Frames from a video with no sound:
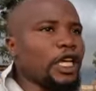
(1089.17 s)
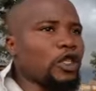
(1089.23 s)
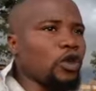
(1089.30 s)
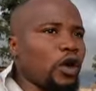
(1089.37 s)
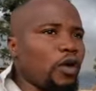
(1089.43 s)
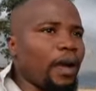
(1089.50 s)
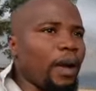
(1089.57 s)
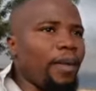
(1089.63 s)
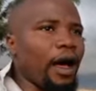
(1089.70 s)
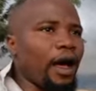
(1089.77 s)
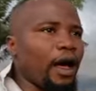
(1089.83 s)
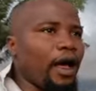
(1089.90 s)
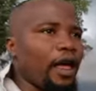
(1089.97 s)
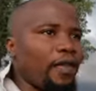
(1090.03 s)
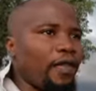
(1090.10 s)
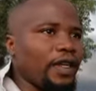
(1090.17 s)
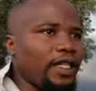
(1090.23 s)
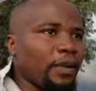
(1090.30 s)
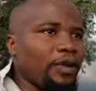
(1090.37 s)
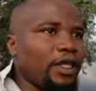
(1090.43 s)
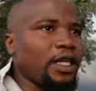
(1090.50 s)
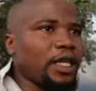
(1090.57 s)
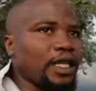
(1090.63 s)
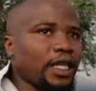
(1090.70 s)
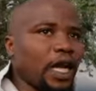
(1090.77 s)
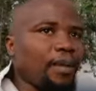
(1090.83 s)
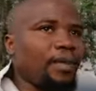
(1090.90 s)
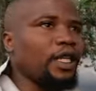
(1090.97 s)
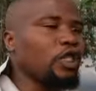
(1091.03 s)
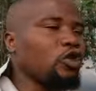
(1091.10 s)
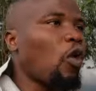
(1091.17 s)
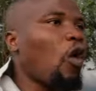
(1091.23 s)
actually. Remember, the time Jesus came in this